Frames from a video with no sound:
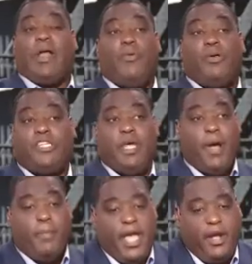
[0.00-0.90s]
what I will say
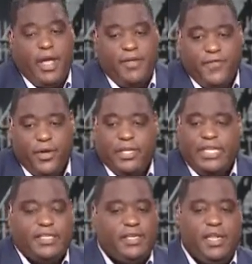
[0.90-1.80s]
about Baker Mayfield.
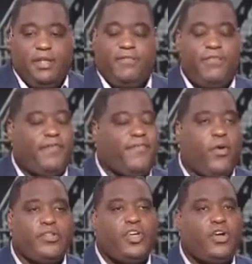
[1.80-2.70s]
Listen, the
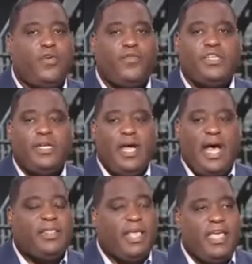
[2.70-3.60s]
4 turnovers,
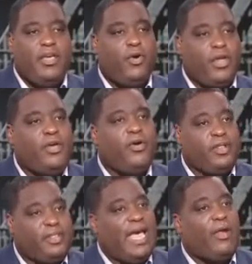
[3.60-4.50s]
I think
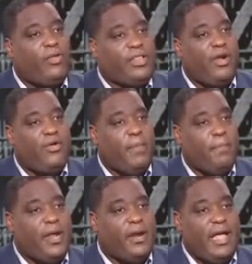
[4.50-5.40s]
that'll get
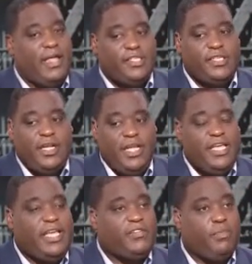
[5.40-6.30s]
better as he
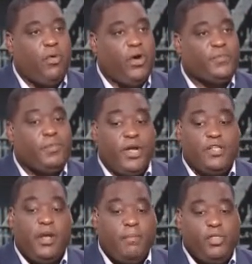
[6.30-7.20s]
gets more experience.
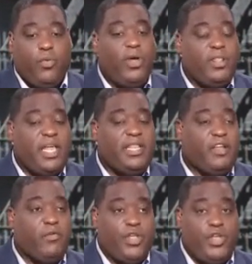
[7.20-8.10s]
But the one thing
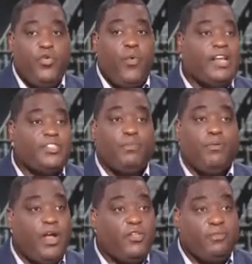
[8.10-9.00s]
that when you watch the
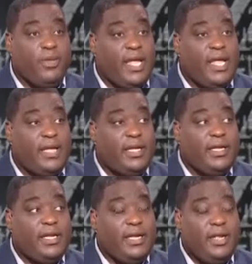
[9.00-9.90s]
Browns play,
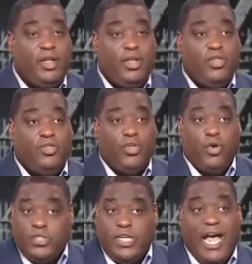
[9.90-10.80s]

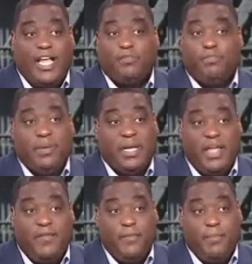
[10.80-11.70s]
those guys
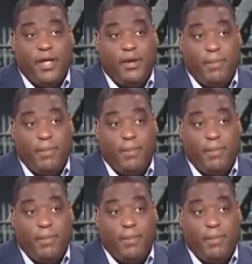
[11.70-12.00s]
play for Baker